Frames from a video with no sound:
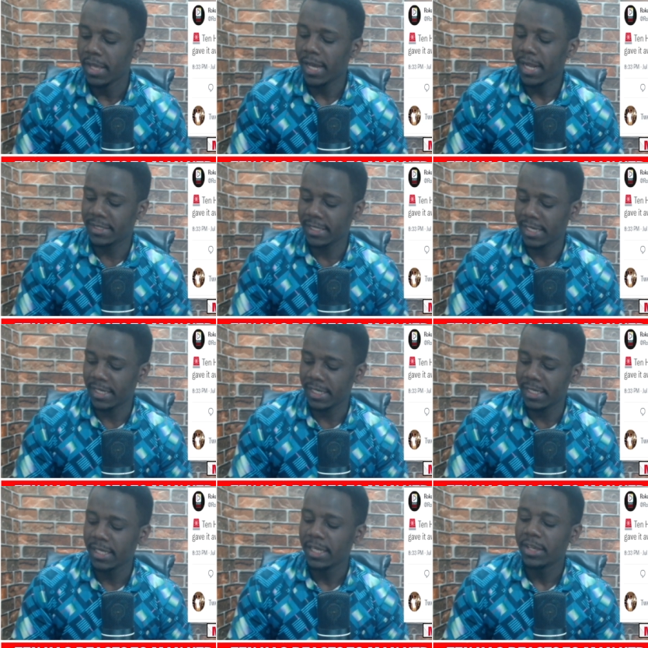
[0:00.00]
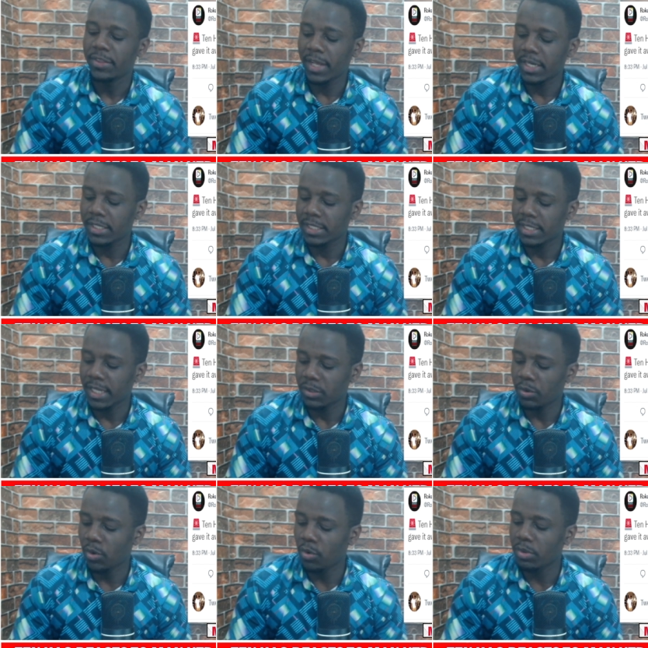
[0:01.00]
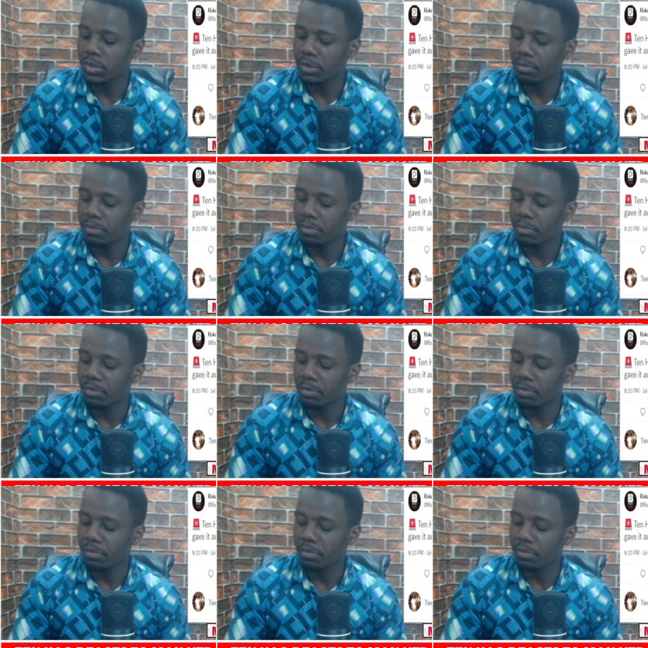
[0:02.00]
And secondly, that almost